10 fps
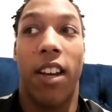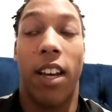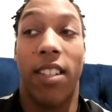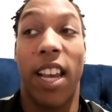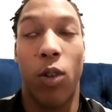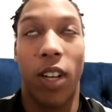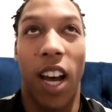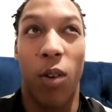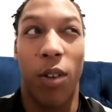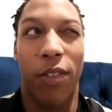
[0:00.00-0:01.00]
I settled
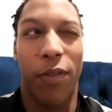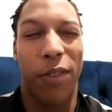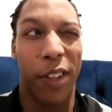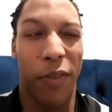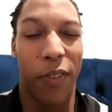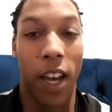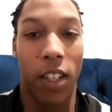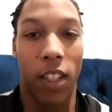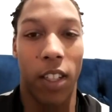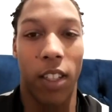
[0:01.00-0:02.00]
down for the
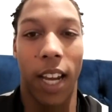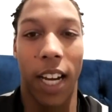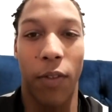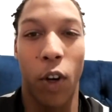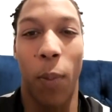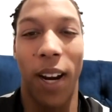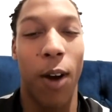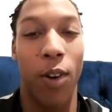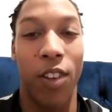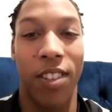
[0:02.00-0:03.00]
first kind of couple
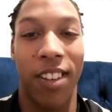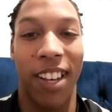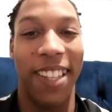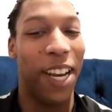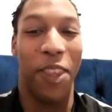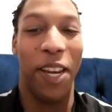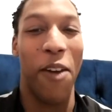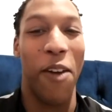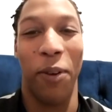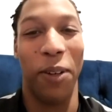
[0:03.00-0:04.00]
hours, and then I think
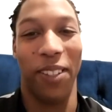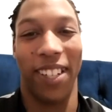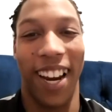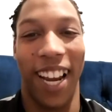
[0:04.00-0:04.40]
everything just like kind of